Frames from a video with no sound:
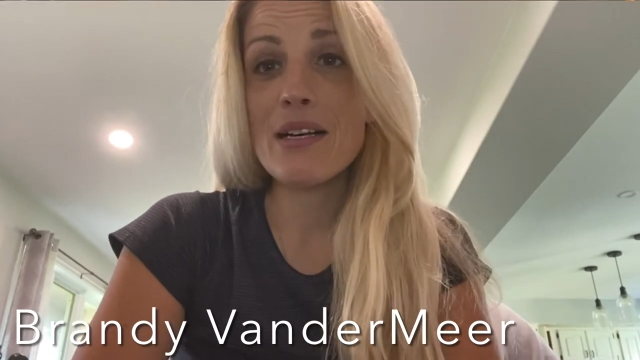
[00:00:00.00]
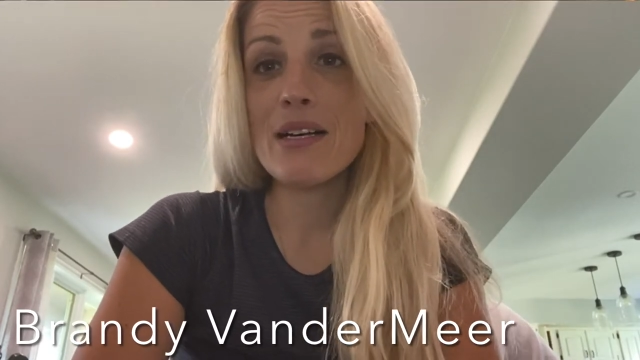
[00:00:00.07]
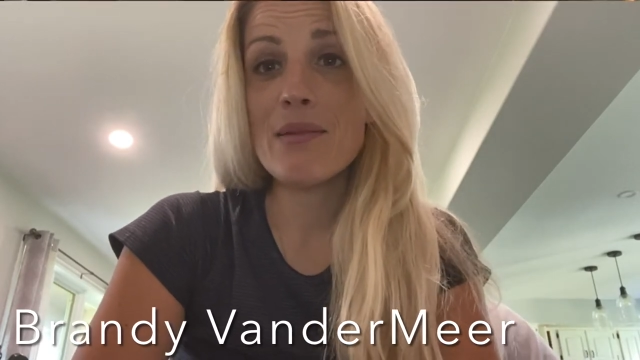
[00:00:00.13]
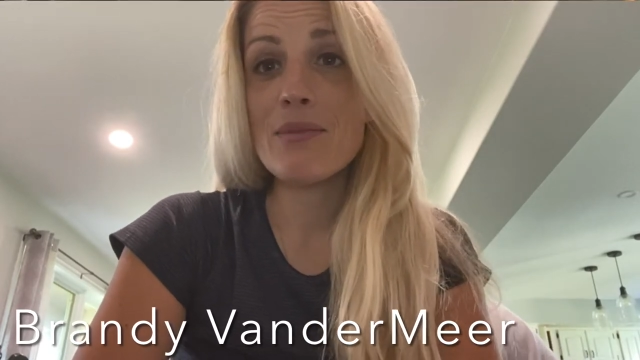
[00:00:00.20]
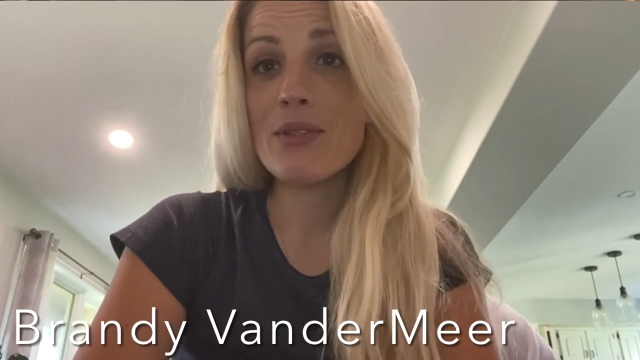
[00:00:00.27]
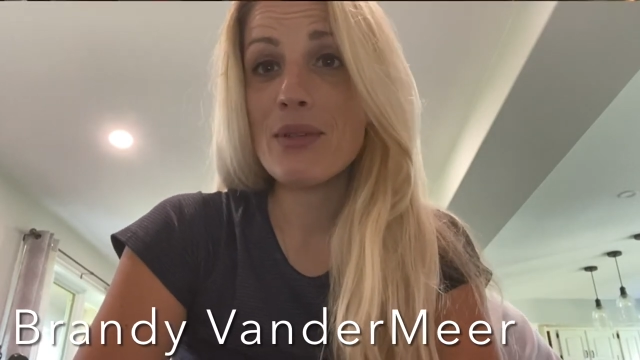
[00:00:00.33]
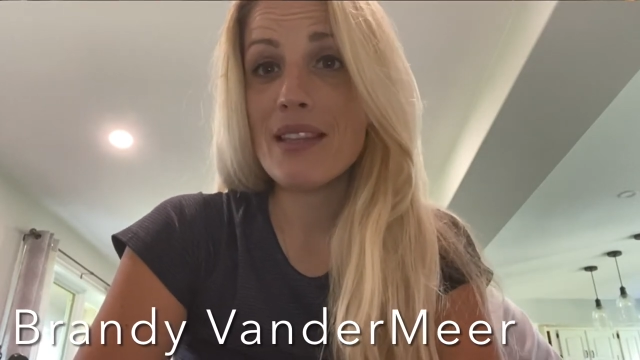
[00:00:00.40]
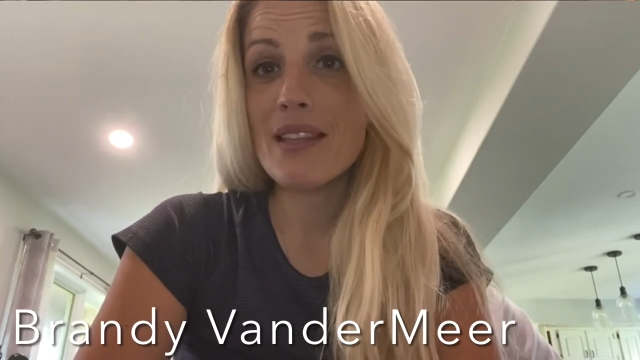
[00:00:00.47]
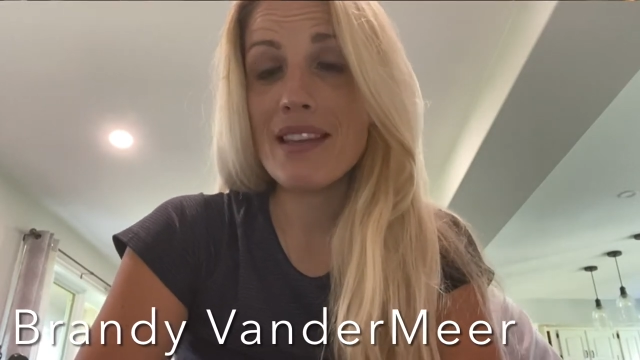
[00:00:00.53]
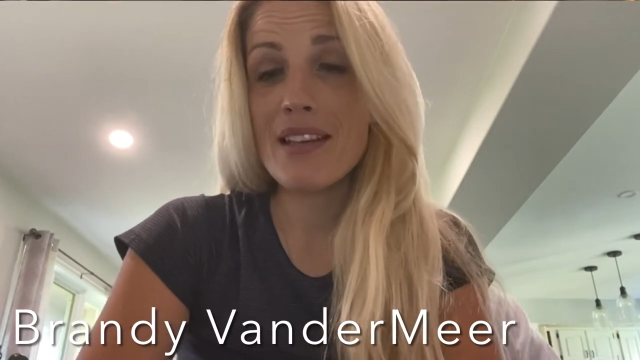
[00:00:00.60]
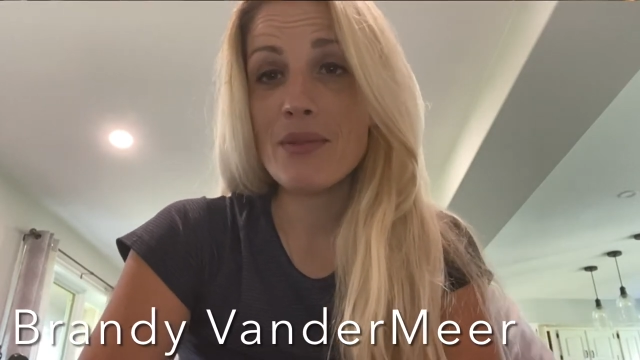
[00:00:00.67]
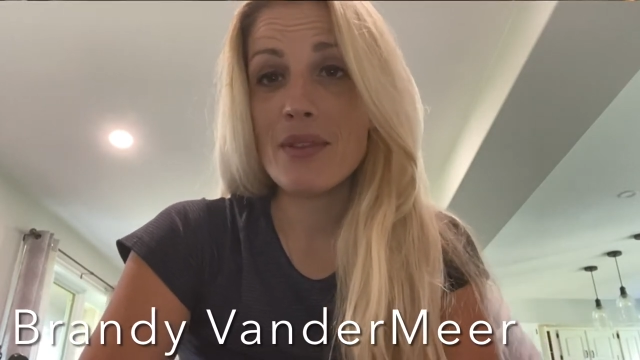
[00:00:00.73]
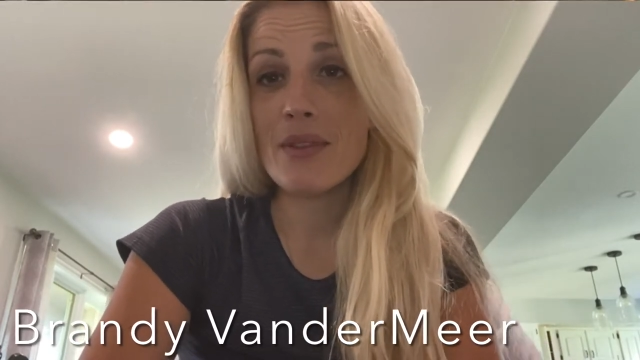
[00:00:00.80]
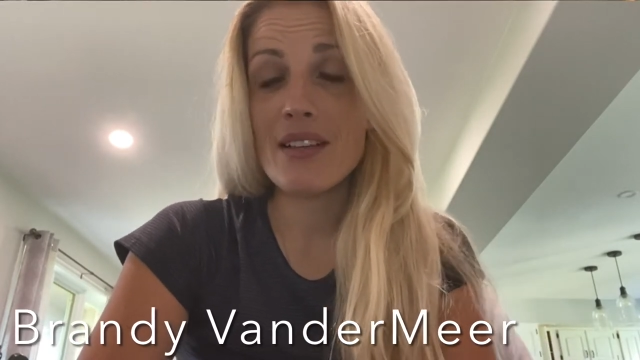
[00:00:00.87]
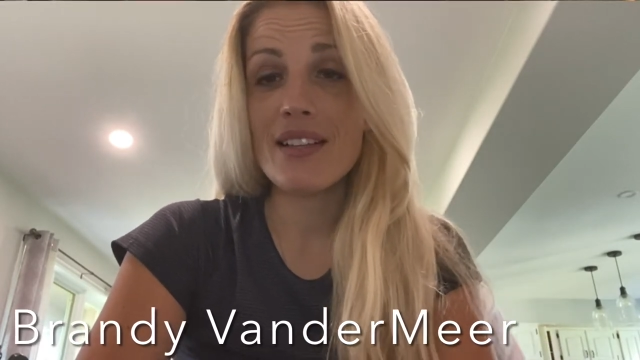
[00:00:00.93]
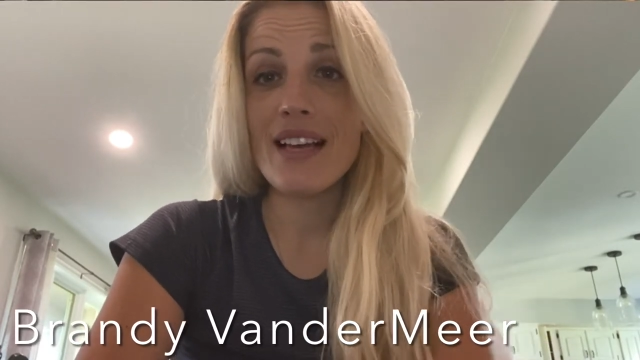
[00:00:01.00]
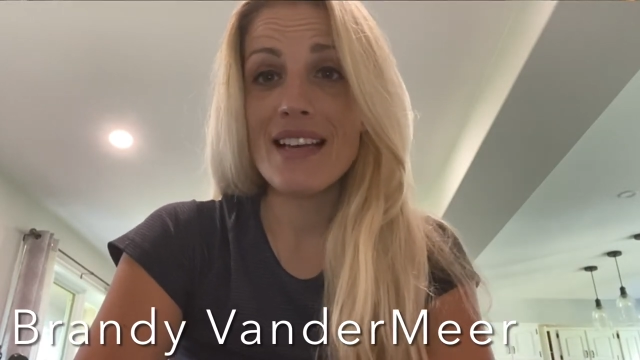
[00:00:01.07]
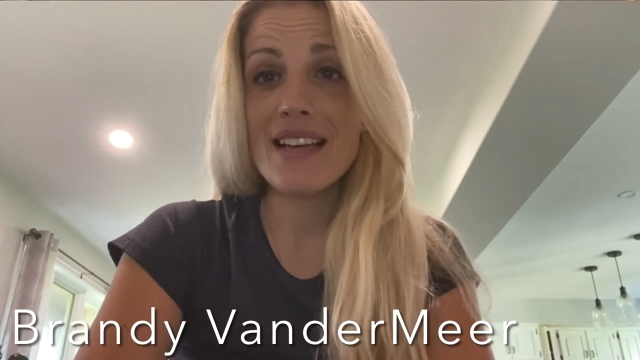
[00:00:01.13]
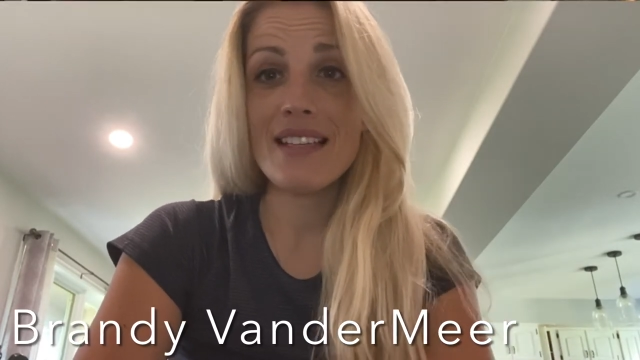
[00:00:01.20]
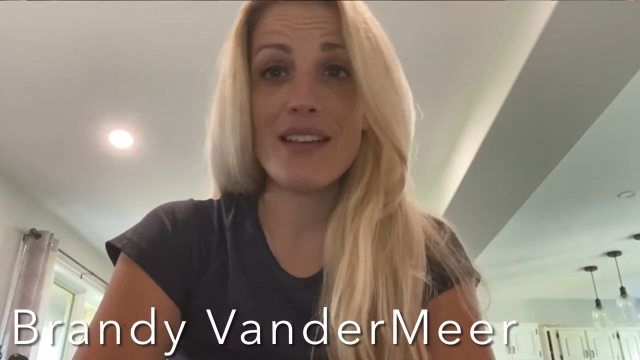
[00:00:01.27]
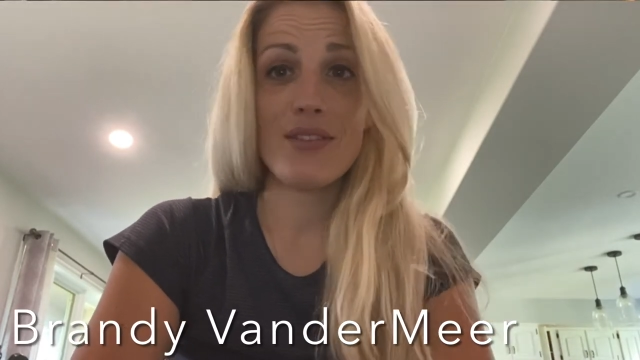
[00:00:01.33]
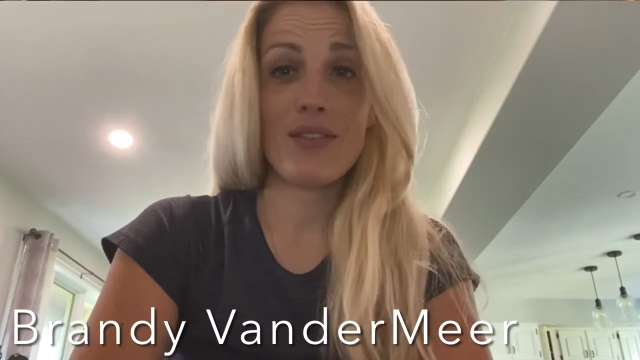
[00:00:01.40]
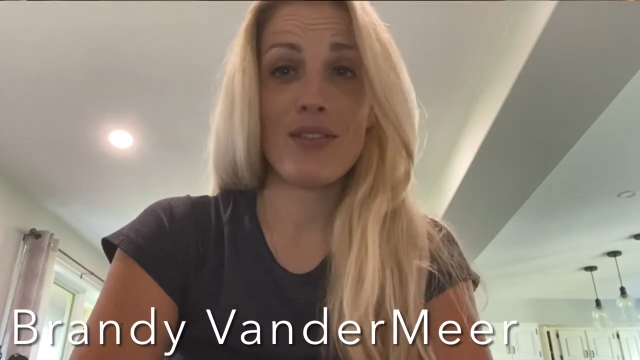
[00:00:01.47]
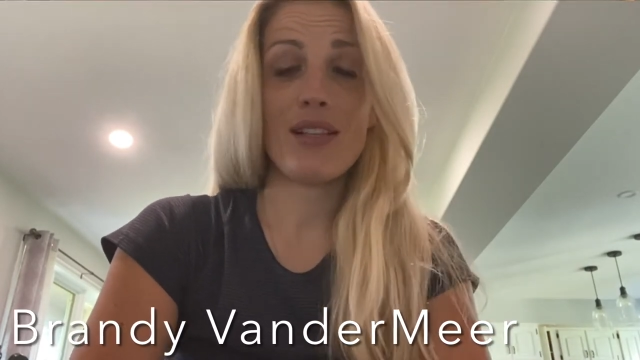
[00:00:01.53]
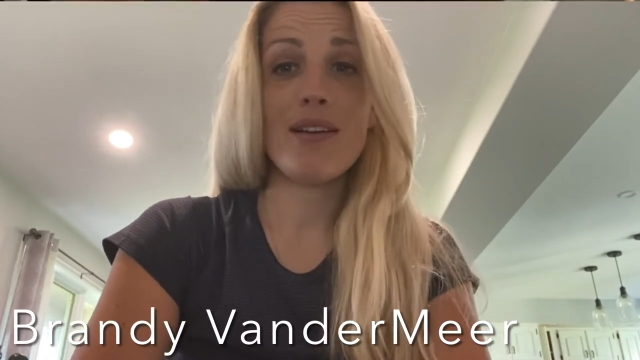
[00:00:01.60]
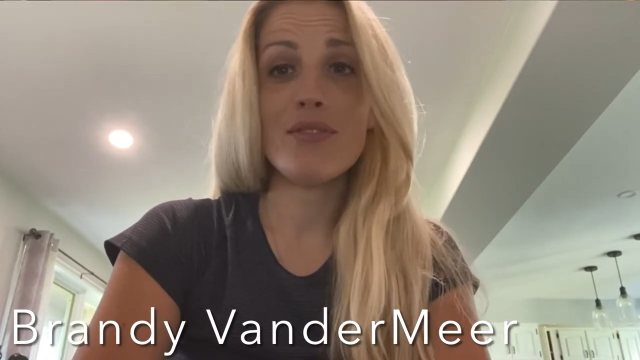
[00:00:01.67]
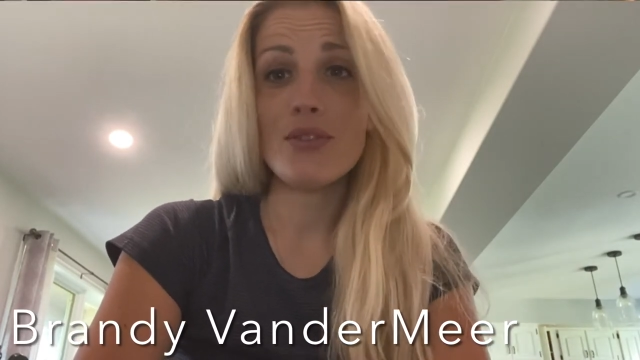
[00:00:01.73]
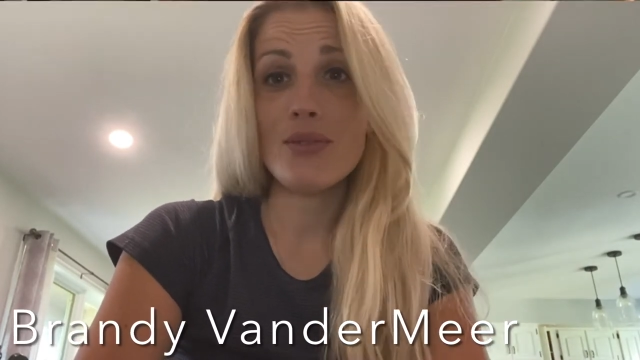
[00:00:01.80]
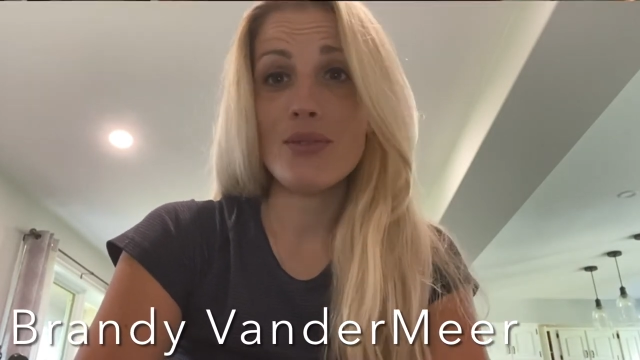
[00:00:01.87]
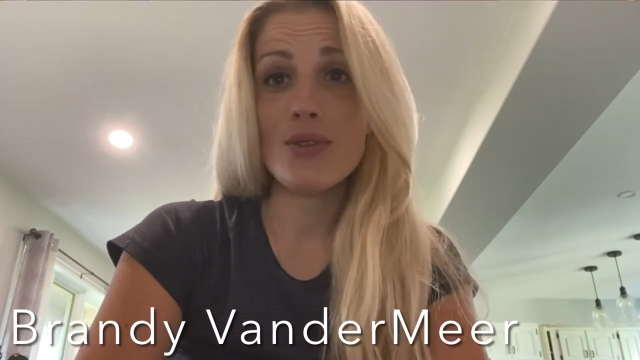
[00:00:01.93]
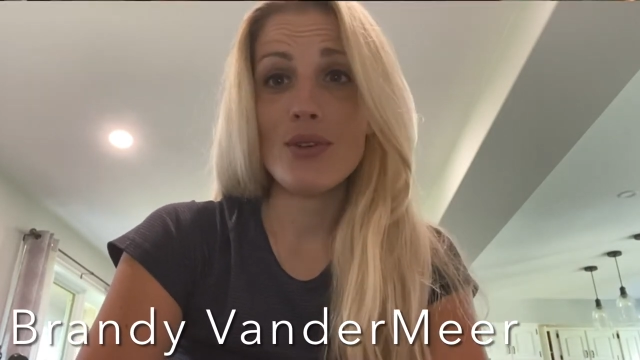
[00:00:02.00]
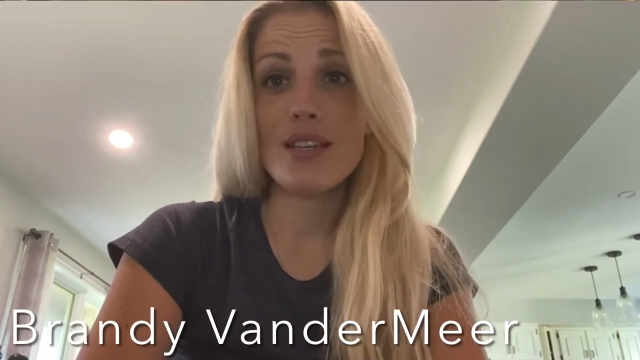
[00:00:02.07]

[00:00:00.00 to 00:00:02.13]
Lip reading: doing things with class. I used to love to do